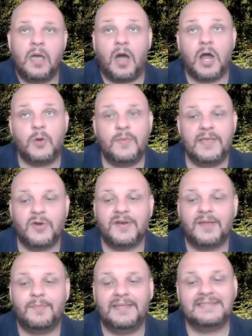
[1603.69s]
are we going
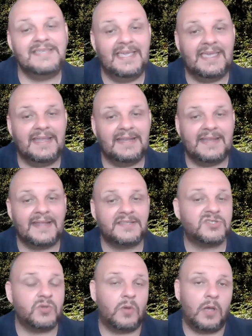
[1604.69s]
to be taking
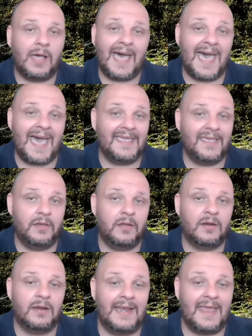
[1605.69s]
that to a
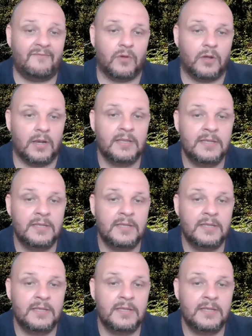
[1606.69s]
higher level